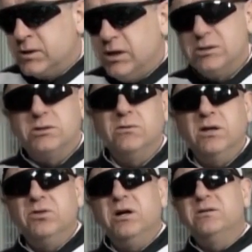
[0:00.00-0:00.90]
And so I
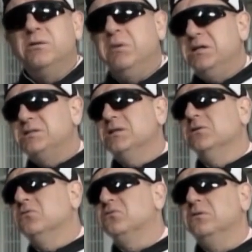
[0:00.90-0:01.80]
thought to
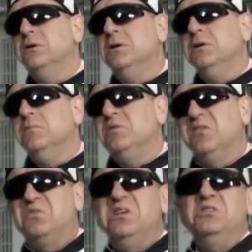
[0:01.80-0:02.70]
myself,
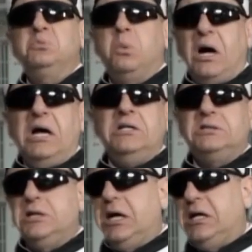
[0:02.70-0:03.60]
if these
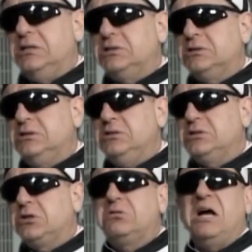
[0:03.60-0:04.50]
wise guys, these
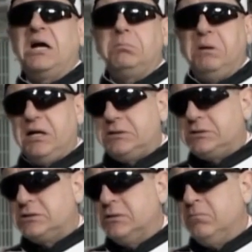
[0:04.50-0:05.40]

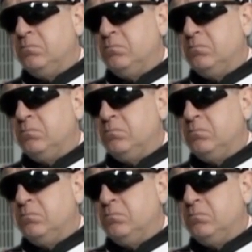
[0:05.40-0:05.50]
crackpots,